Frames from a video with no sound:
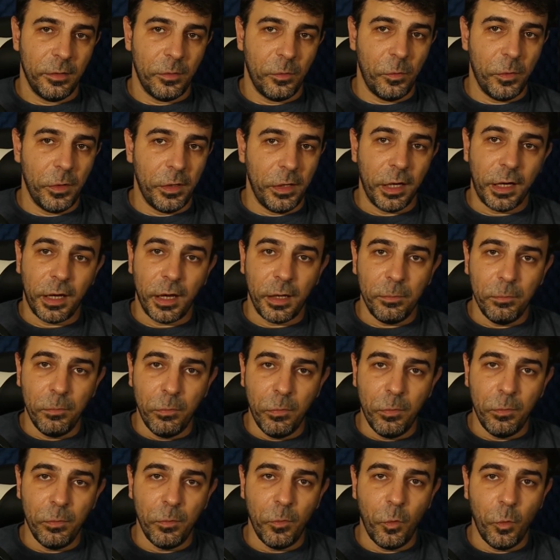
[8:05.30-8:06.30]
where they
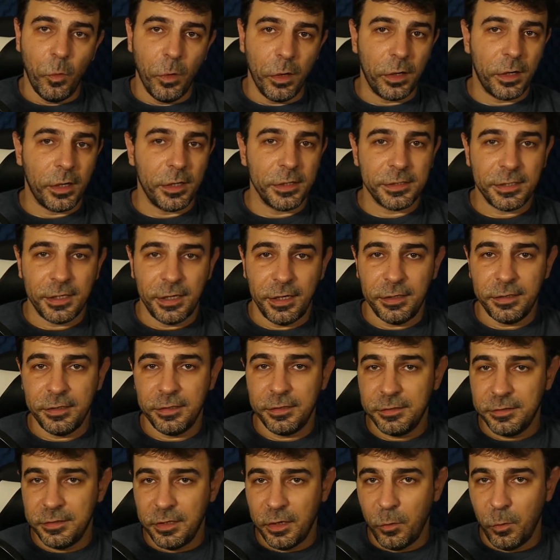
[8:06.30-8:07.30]
can work as hard
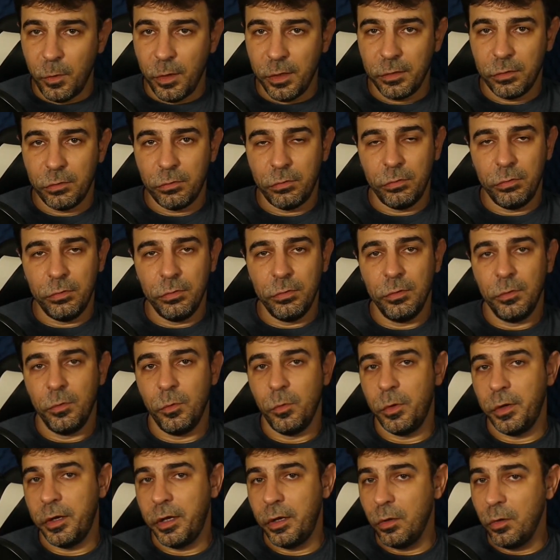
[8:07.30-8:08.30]
as they want to,
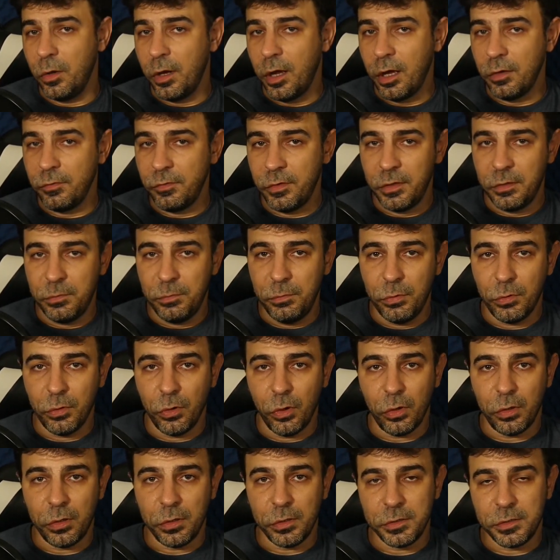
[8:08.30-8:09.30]
where they don't have any
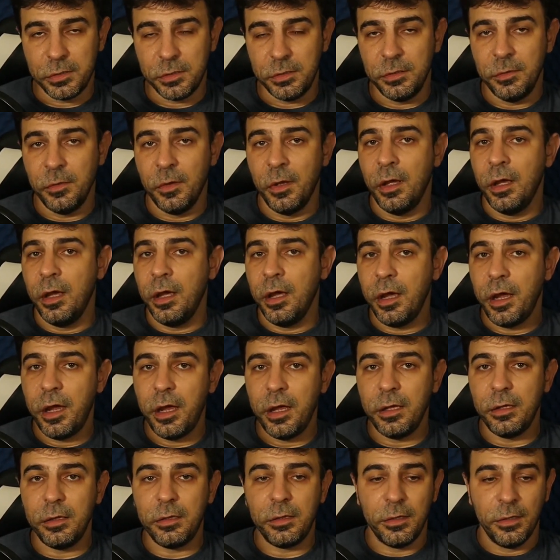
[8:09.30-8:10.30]
bureaucracy,
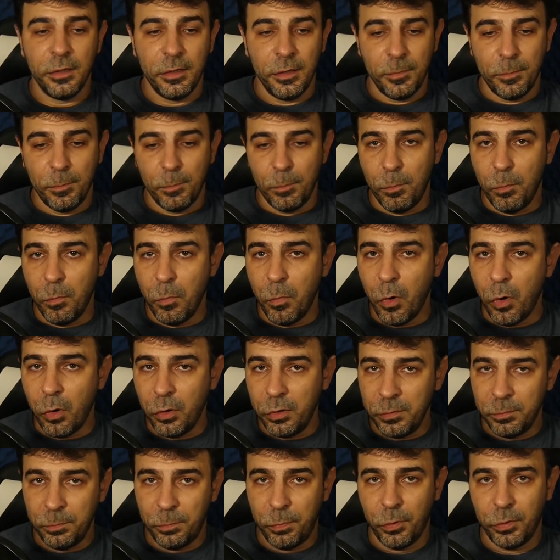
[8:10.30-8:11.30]
and
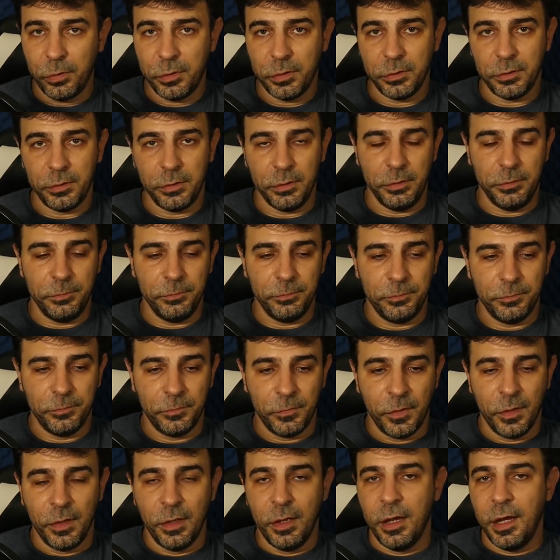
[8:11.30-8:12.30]
more importantly,
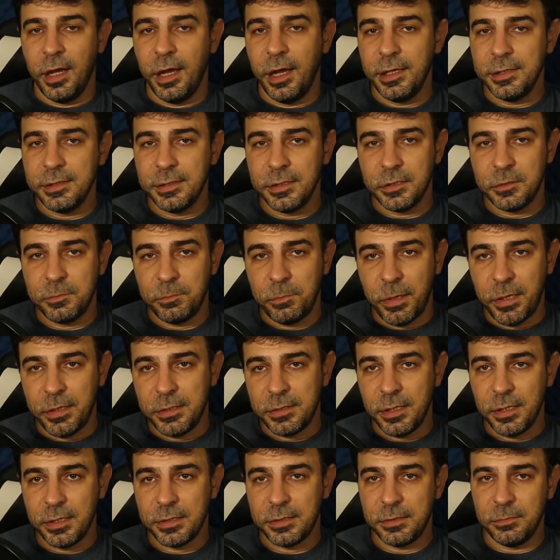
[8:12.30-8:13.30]
as a
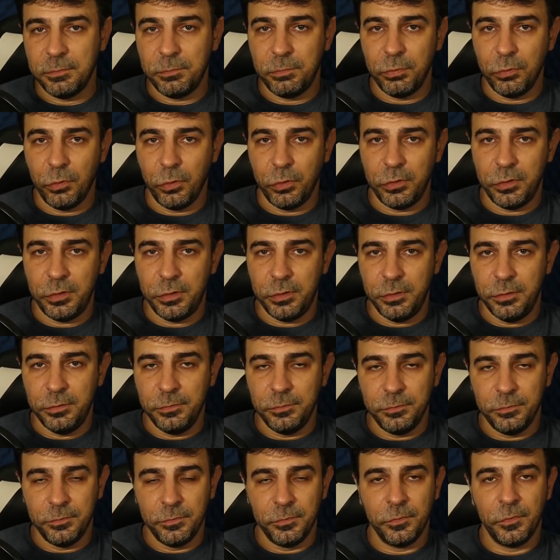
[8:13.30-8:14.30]
SpaceX employee,
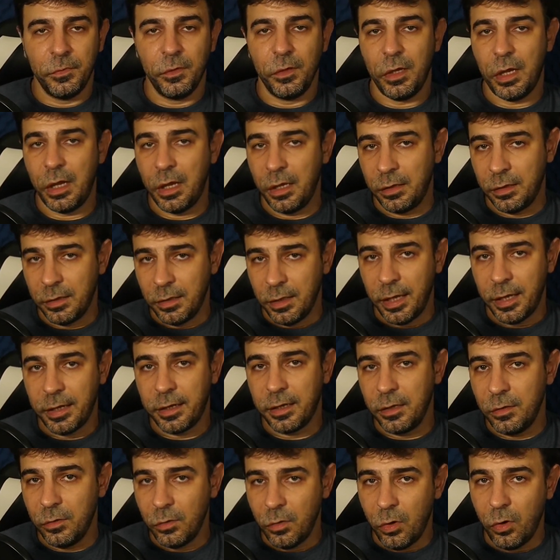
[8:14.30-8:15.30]
and
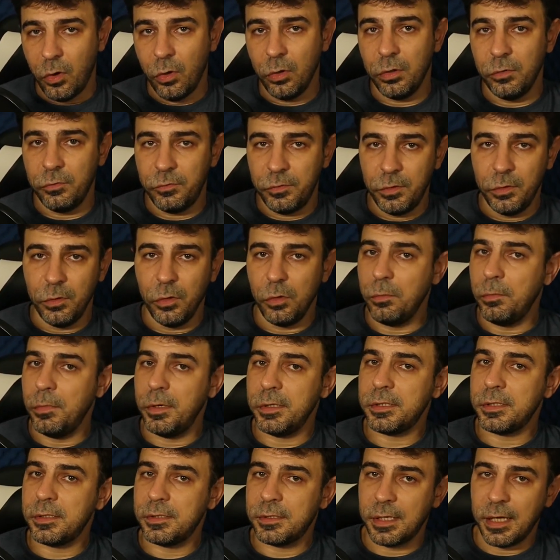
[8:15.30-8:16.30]
like in all of Elon
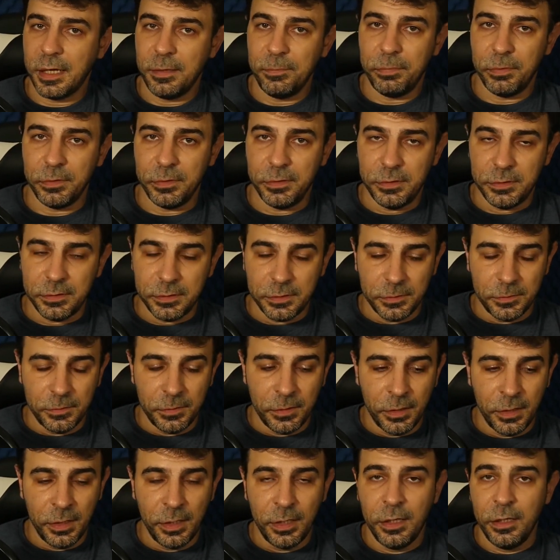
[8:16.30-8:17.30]
Musk's companies,
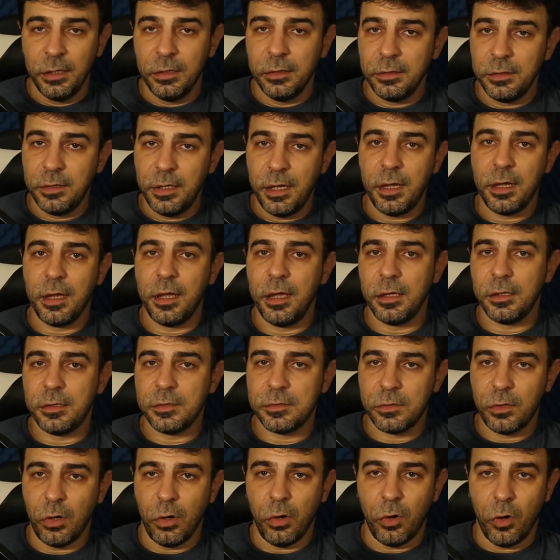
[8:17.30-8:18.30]
they get
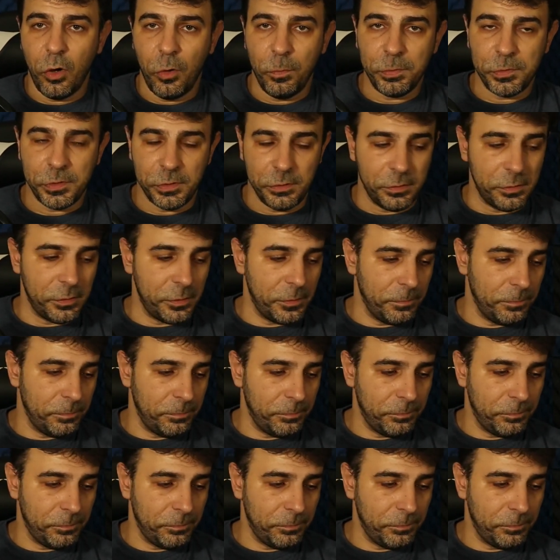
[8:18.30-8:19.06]
stock options.